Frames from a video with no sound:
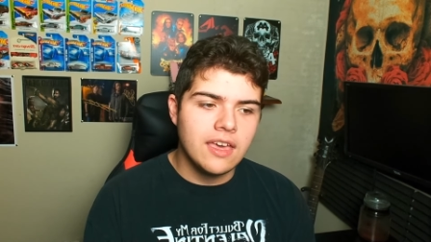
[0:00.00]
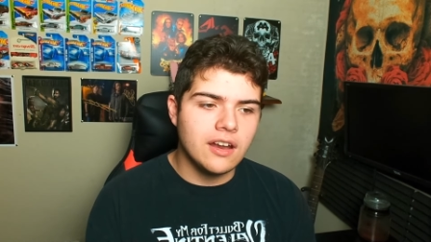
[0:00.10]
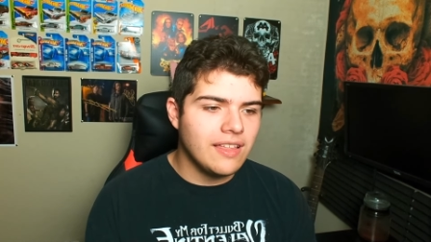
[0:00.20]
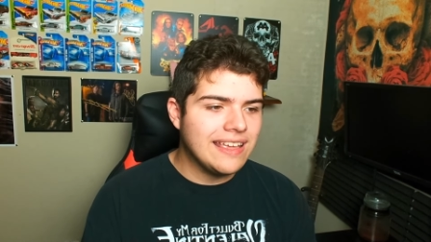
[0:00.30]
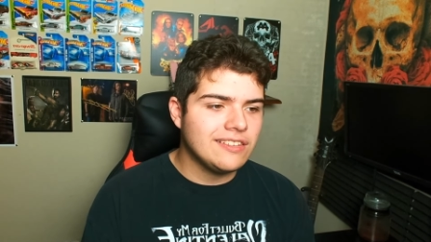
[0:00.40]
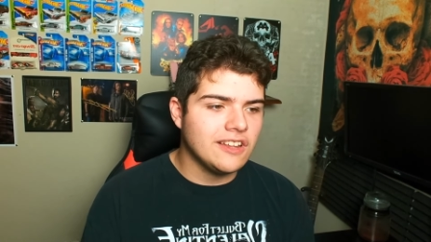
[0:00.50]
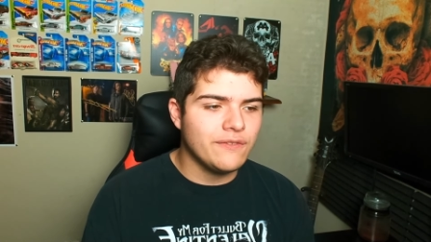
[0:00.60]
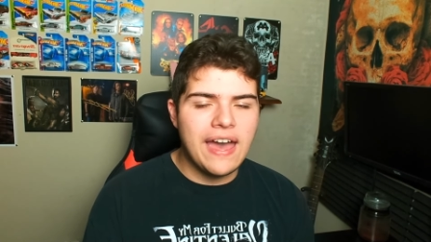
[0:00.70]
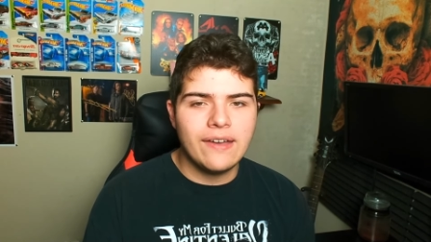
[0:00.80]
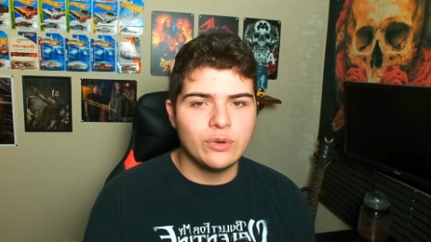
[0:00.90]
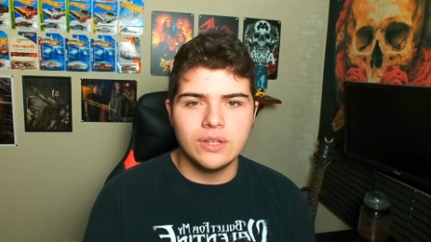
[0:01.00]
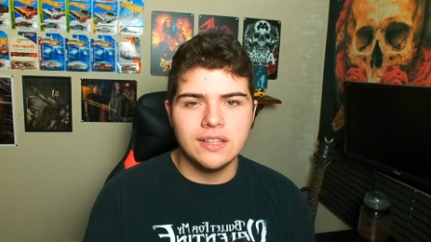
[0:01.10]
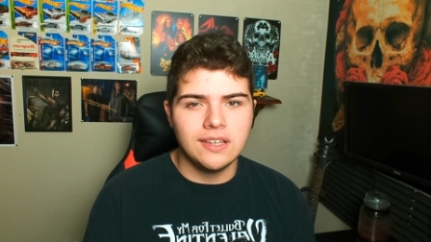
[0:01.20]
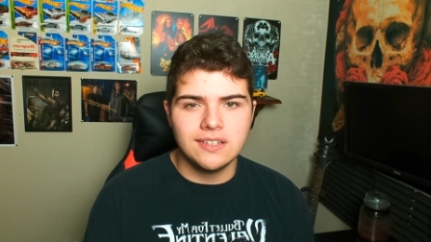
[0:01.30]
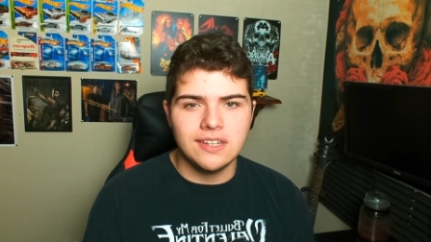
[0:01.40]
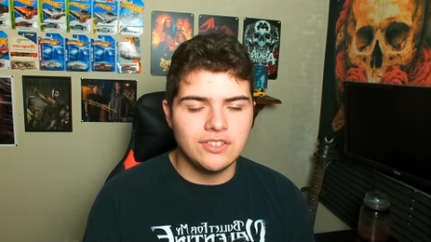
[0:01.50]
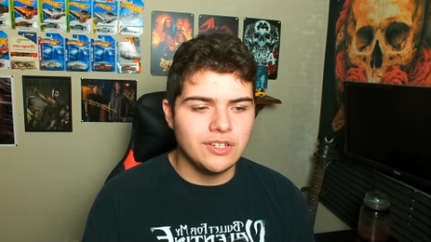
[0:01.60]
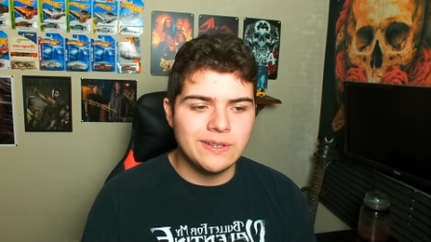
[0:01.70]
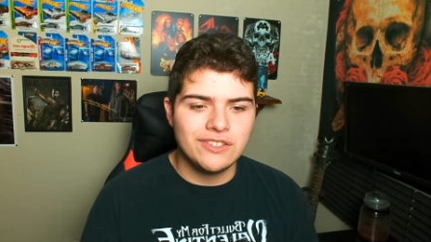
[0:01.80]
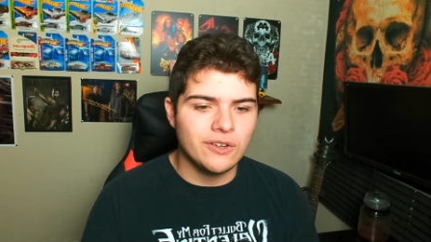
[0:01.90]
and all that stuff. I haven't really looked
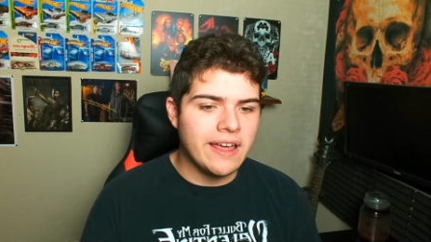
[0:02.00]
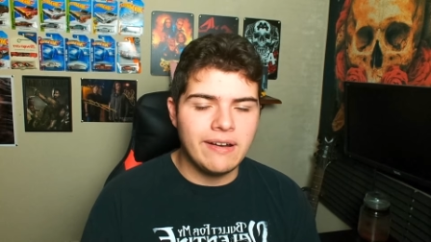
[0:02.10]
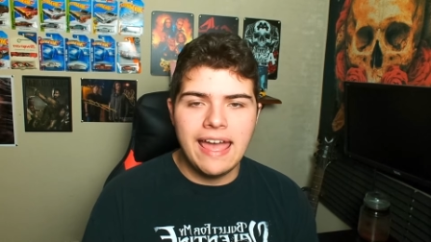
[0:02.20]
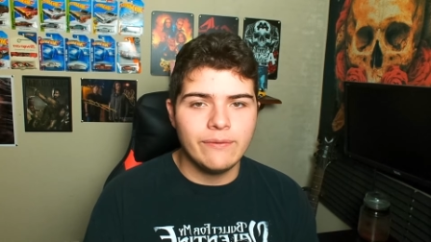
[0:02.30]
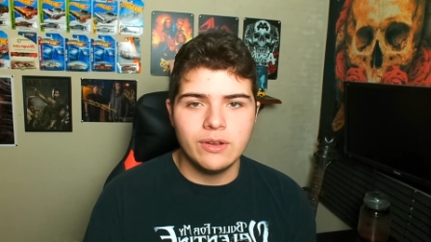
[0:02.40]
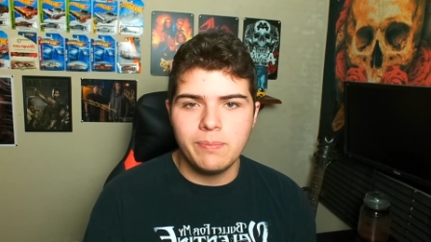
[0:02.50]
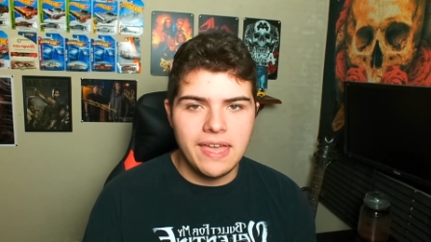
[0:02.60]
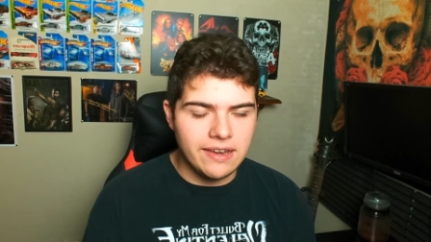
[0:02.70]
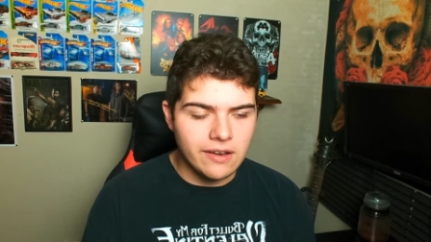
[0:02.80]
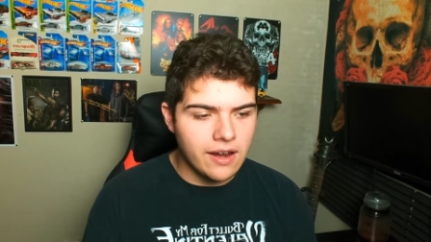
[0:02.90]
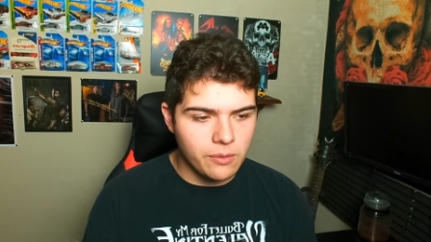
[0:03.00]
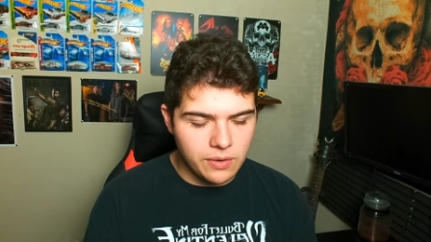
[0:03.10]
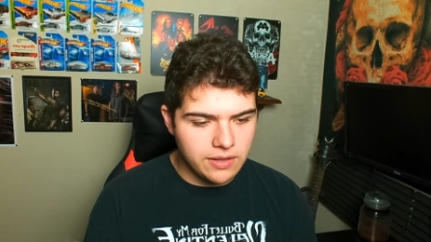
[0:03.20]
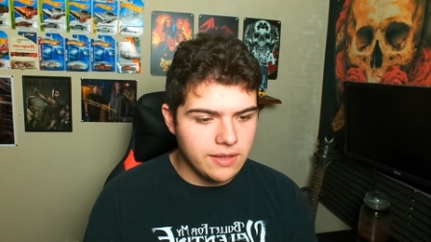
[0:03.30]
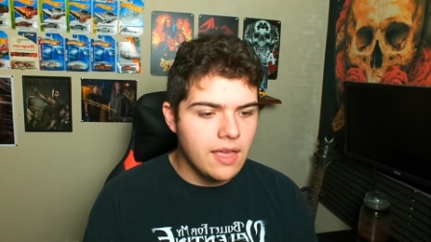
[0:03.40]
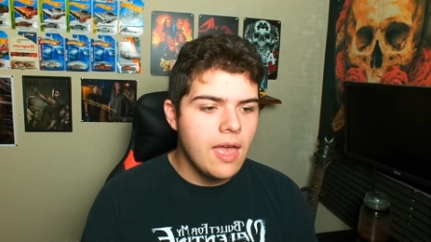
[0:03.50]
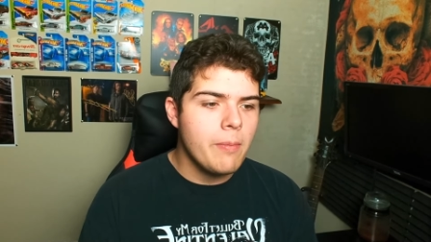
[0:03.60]
into it, so I don't have an opinion on it really.